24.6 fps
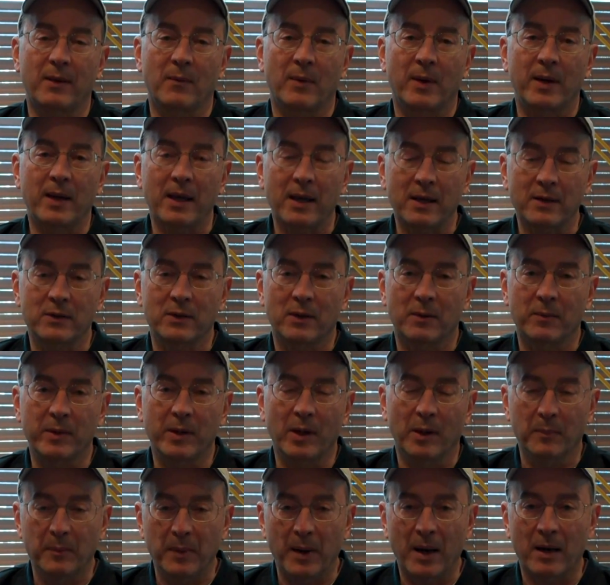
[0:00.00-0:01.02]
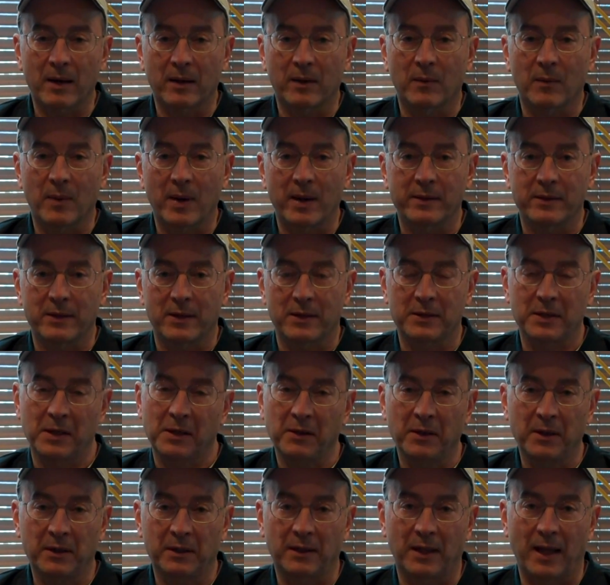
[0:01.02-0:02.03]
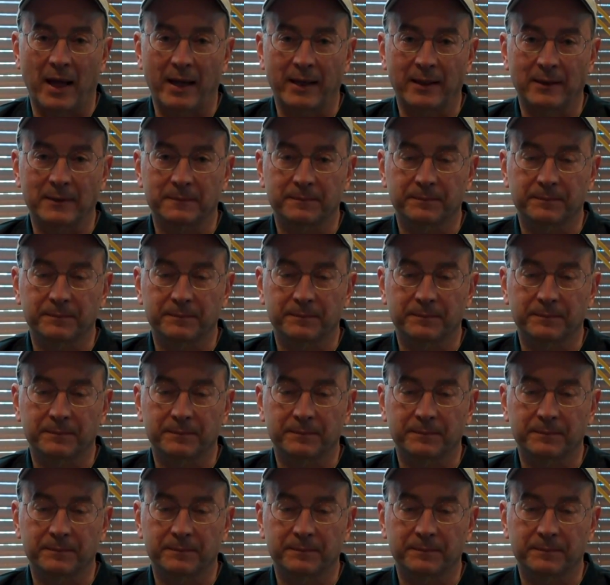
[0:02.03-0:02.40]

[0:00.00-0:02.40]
When he eats a real bug, what does he look like?